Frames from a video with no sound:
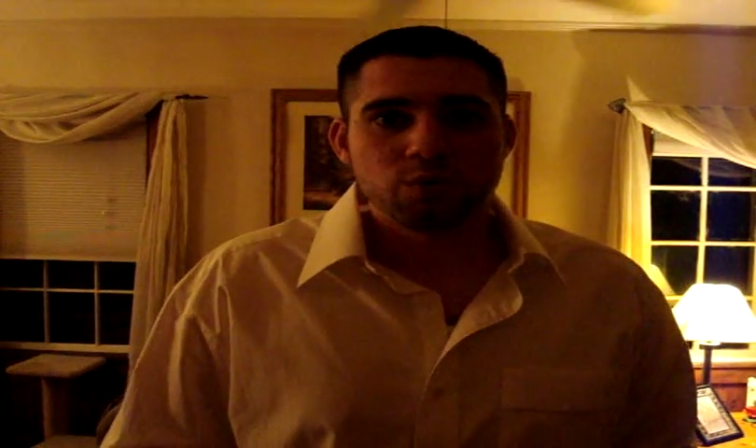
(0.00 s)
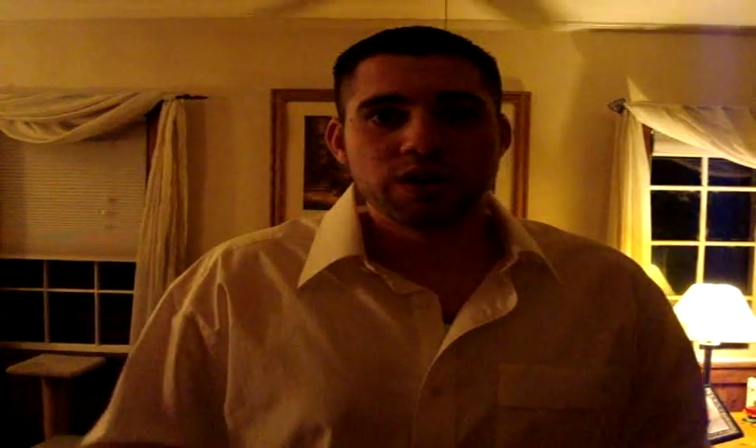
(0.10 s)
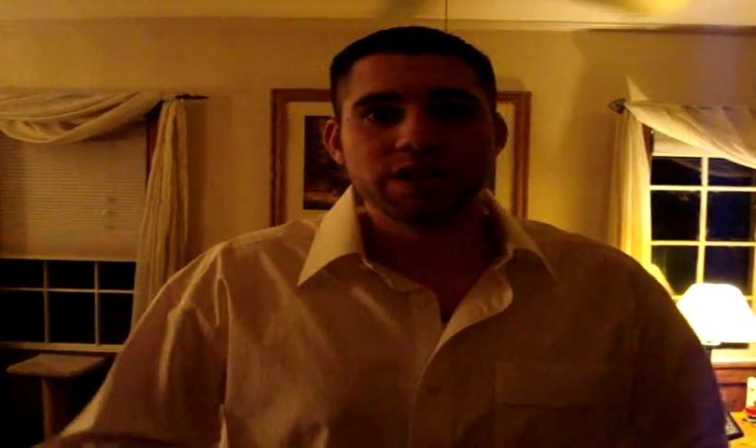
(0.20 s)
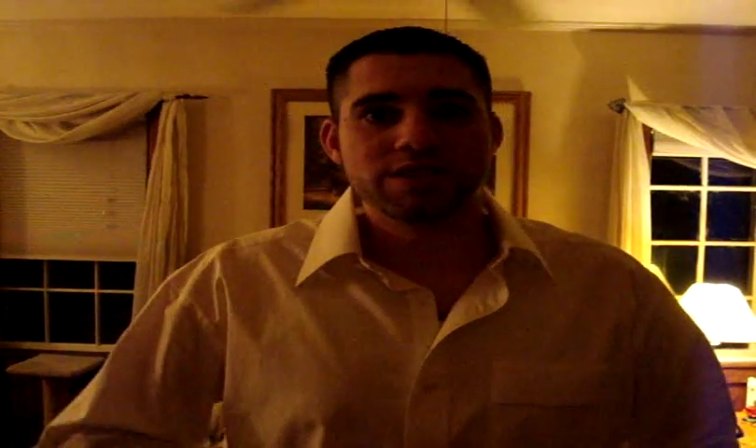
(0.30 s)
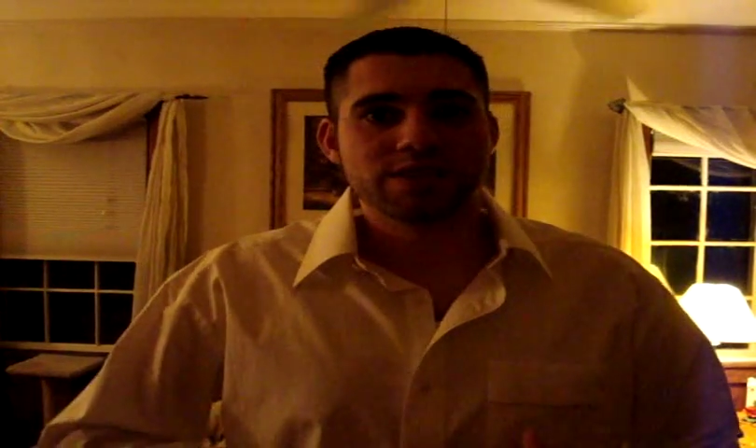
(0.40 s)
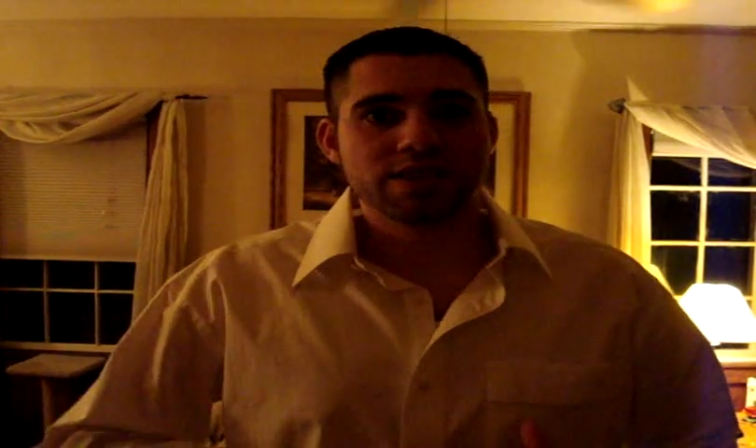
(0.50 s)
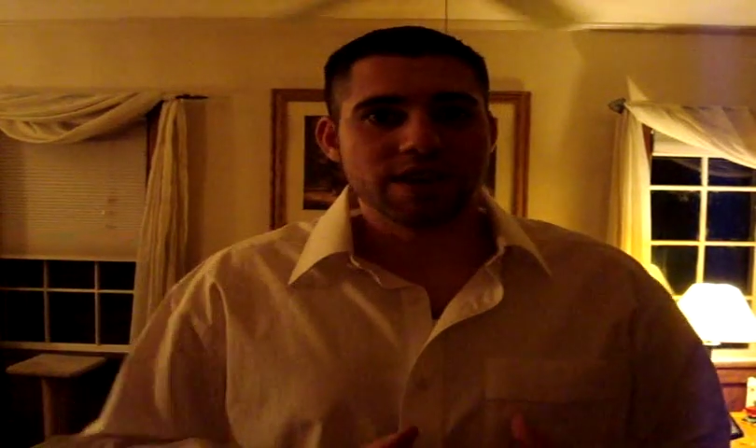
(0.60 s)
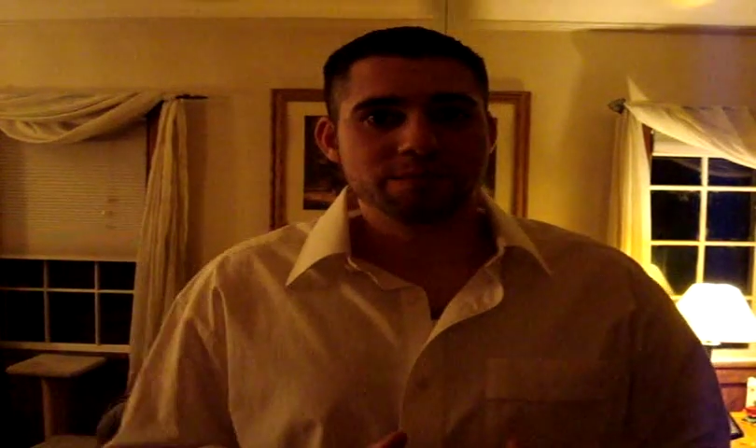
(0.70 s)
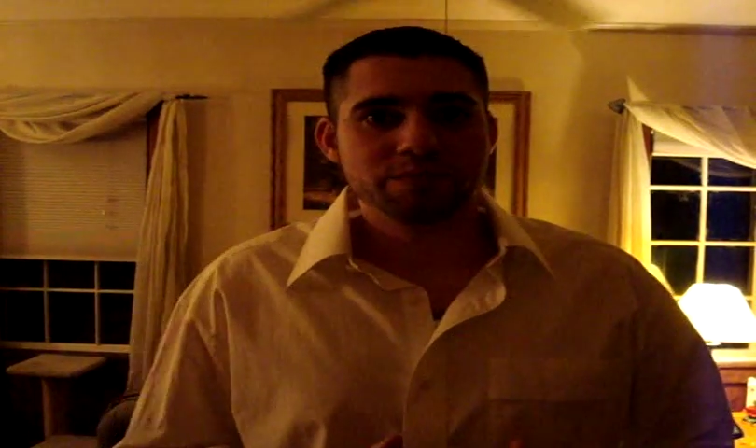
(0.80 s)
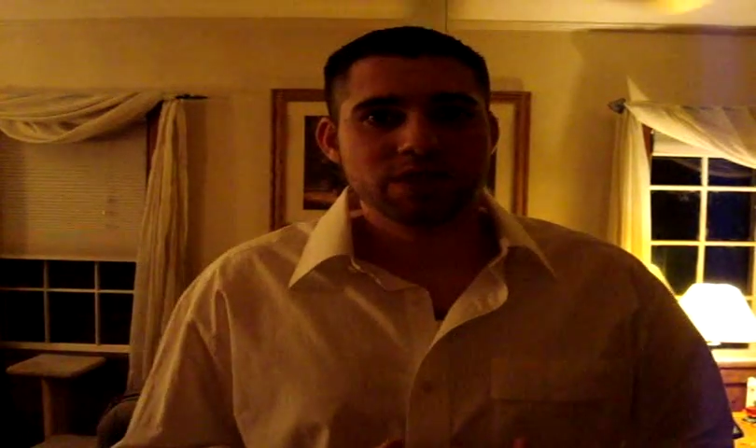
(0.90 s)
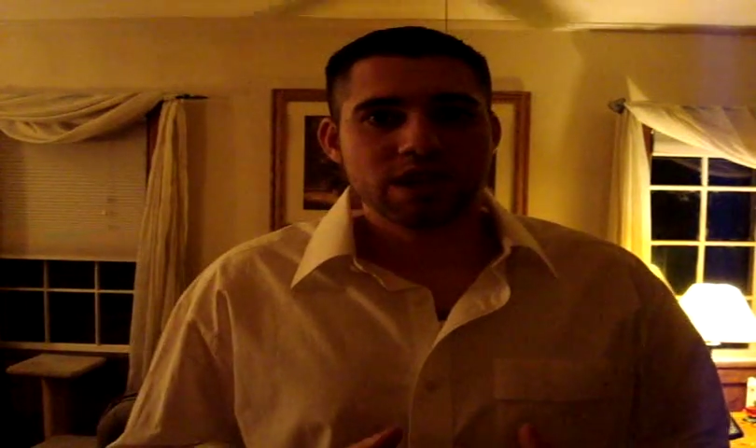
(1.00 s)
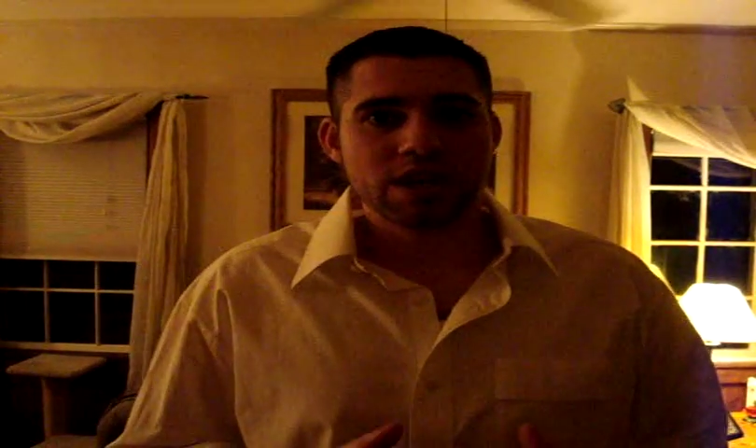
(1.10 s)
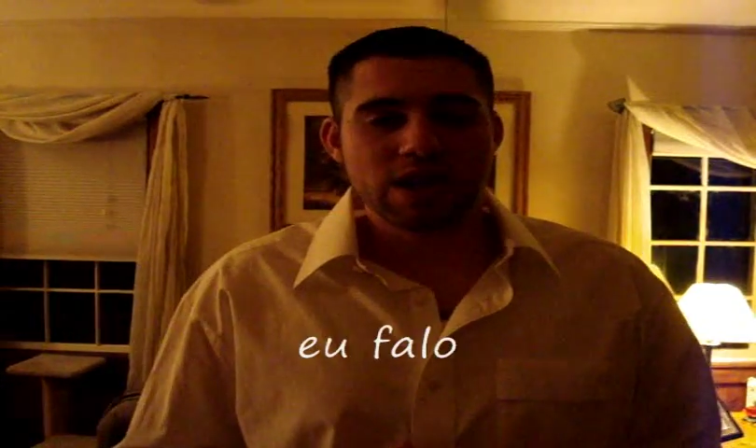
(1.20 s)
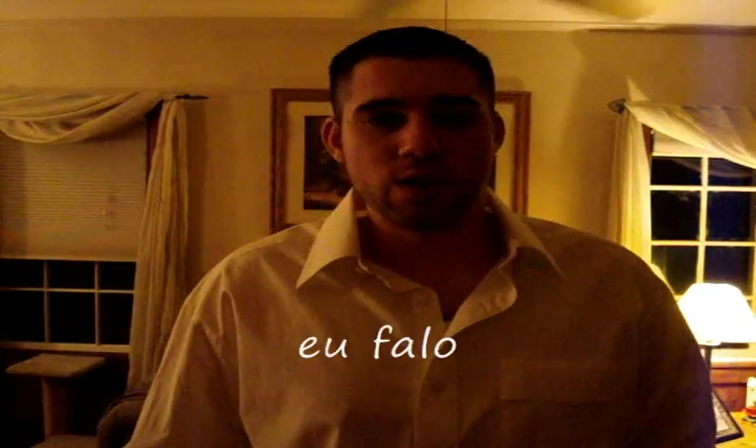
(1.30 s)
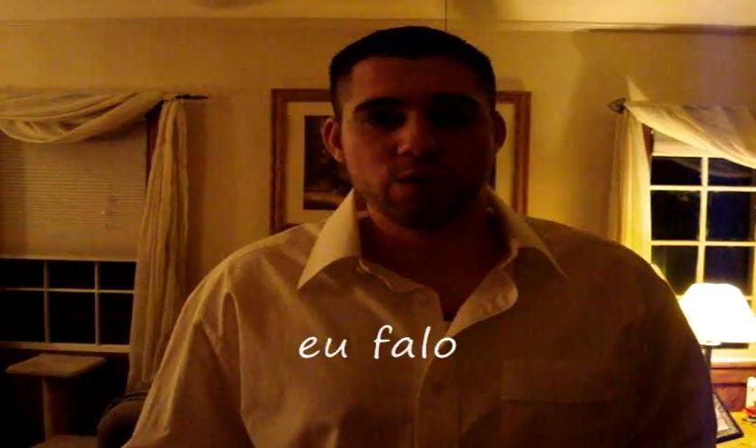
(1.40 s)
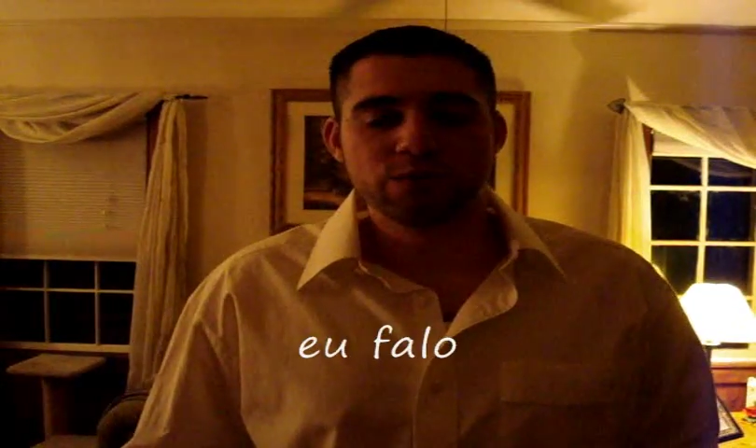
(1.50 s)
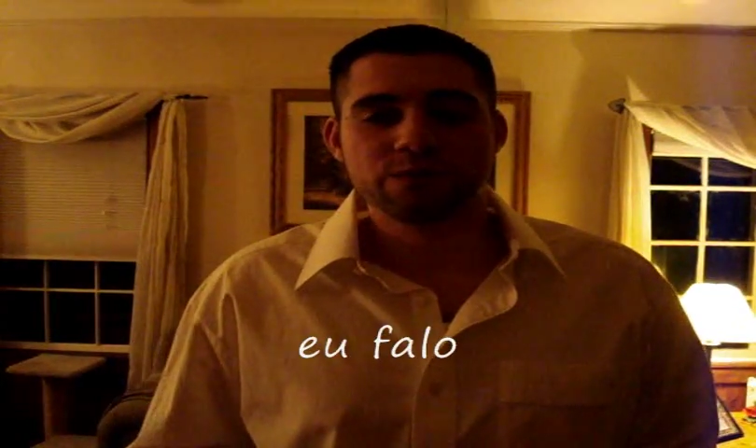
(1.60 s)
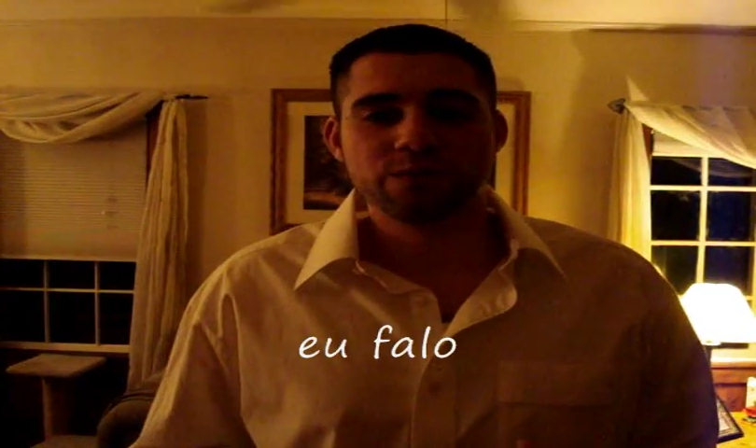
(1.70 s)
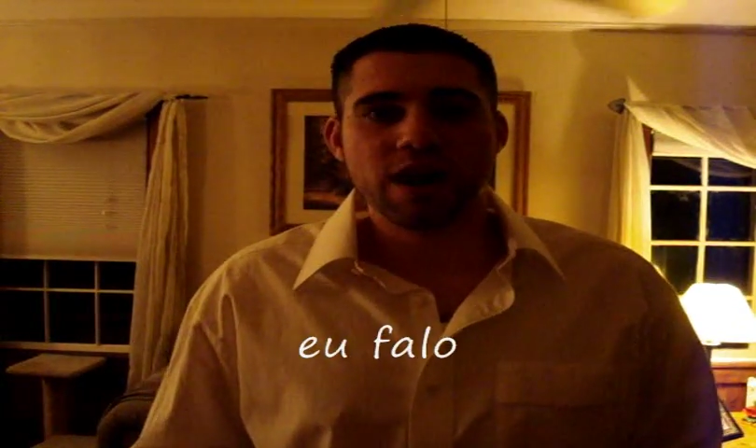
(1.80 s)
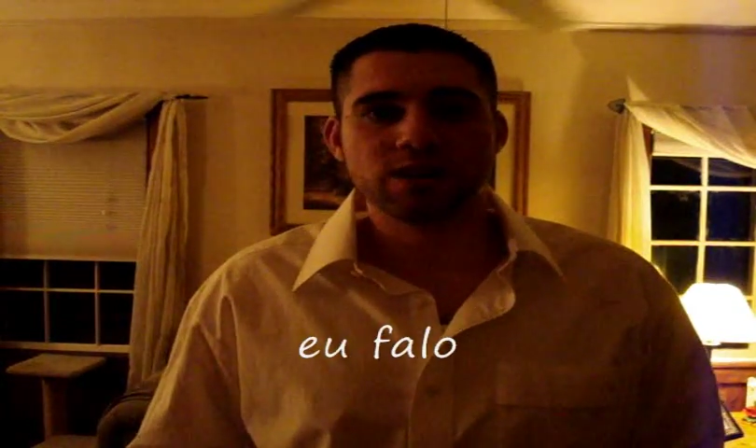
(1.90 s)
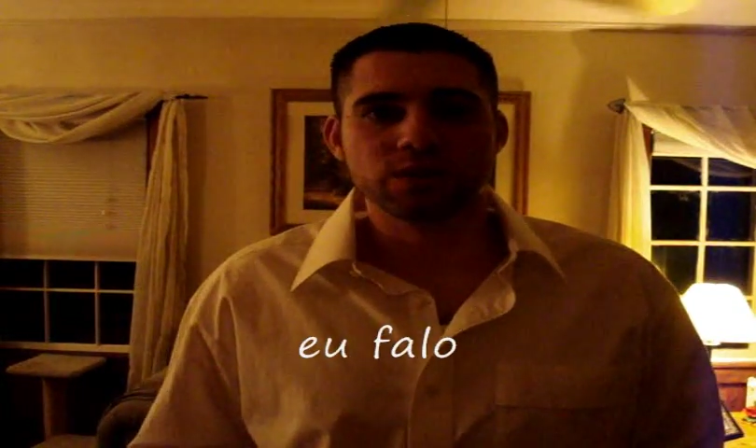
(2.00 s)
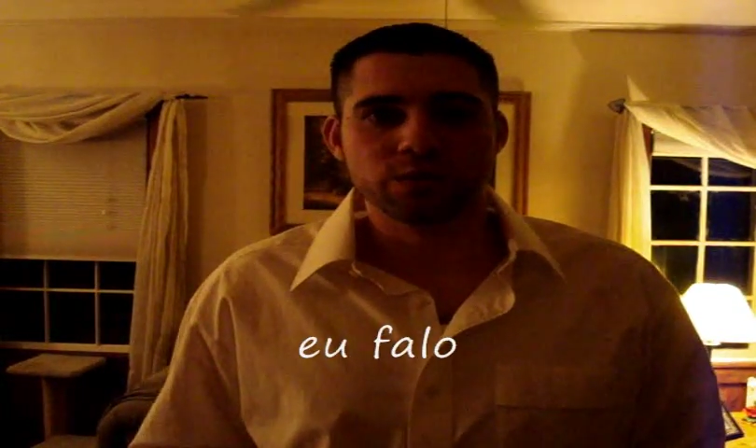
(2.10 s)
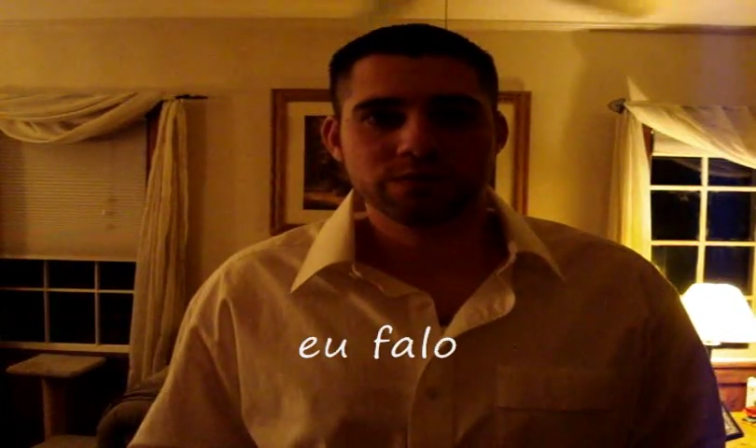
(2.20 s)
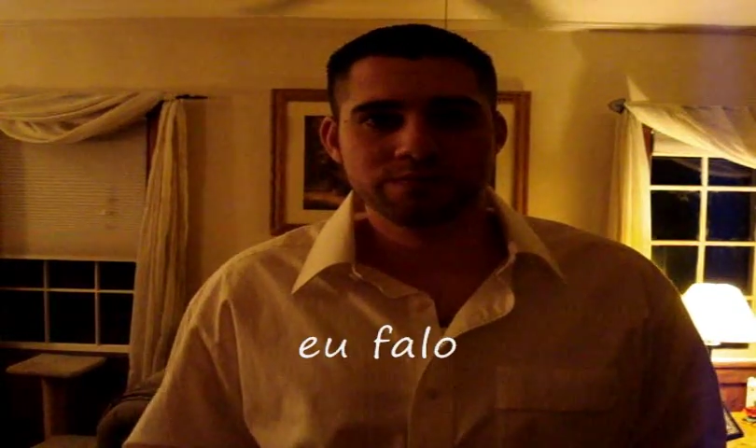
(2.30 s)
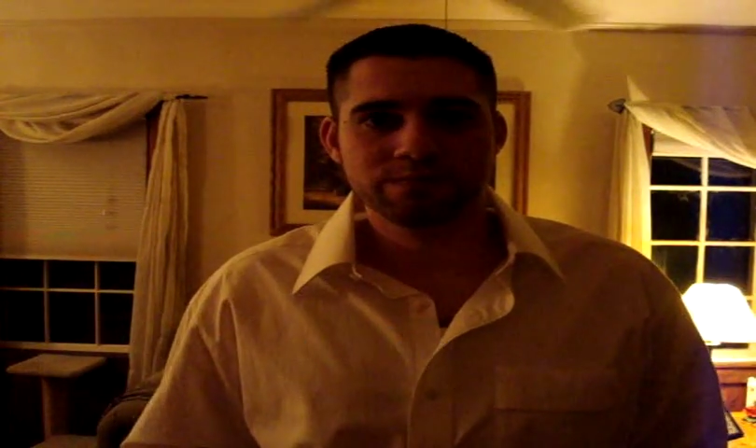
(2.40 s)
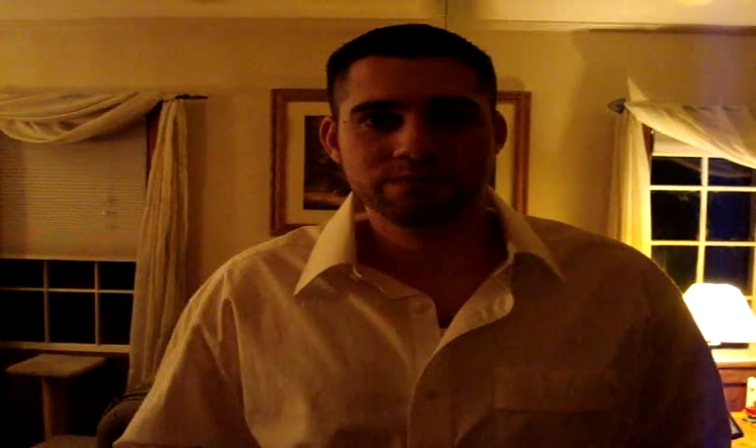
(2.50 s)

we're going to say eu falo.